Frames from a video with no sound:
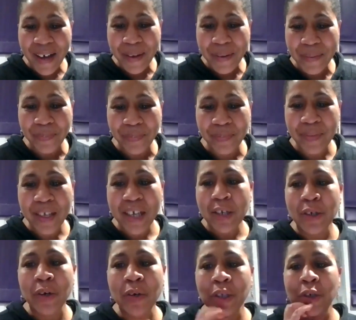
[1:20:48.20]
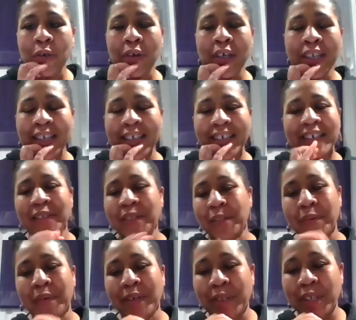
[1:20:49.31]
um, no, you know, and uh,
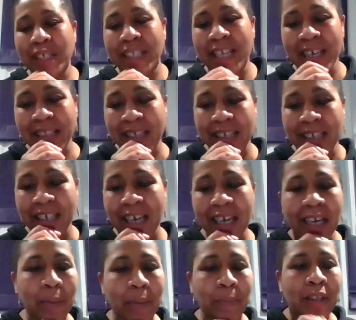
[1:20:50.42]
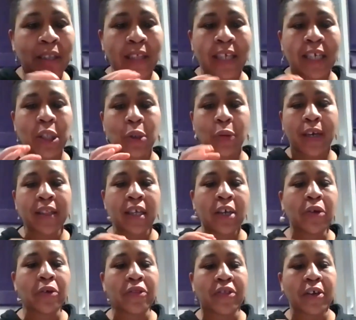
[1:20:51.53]
so I was just saying that. Yeah, I like it's great that
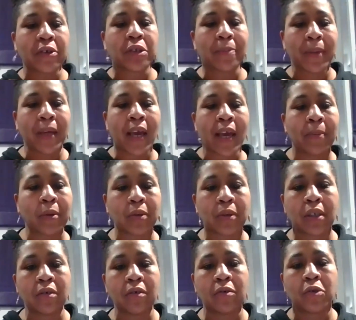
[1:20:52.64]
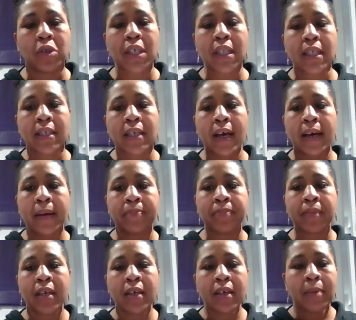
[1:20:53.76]
you're there to be able to just um,
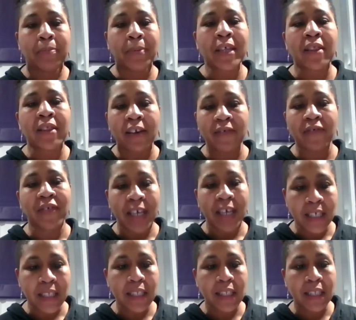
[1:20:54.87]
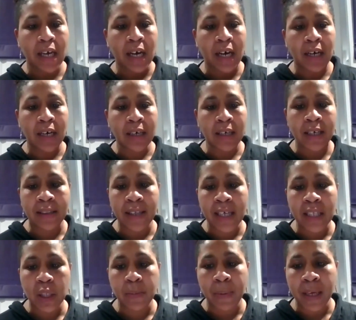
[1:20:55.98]
be that face uh, in
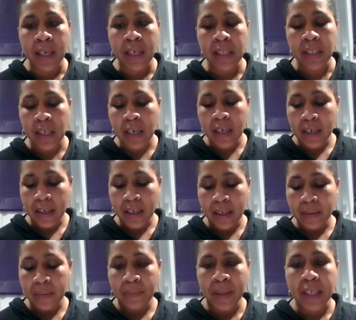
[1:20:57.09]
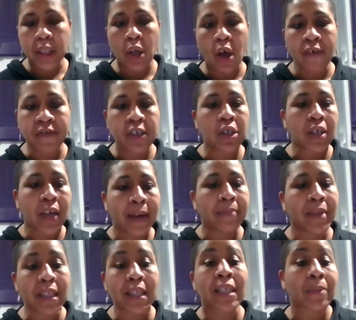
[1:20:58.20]
that space, because oftentimes
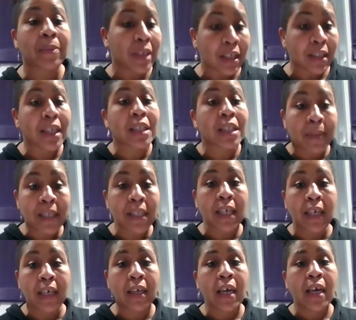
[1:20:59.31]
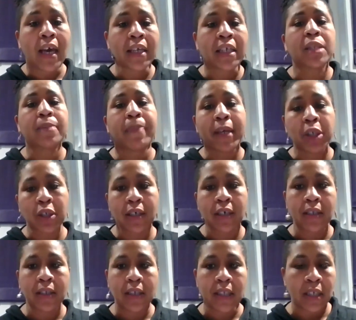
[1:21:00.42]
that's something that's missing, and especially
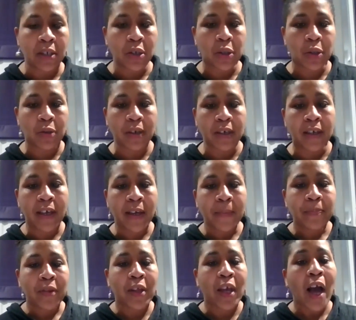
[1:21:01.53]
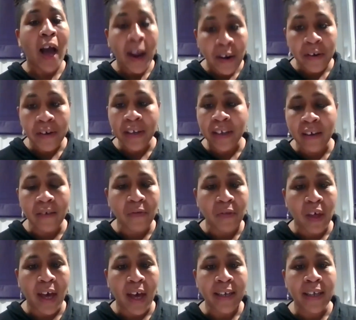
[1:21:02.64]
in this industry. The irony of
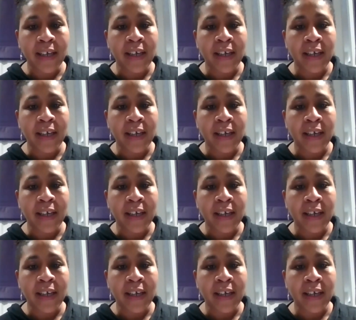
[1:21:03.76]
that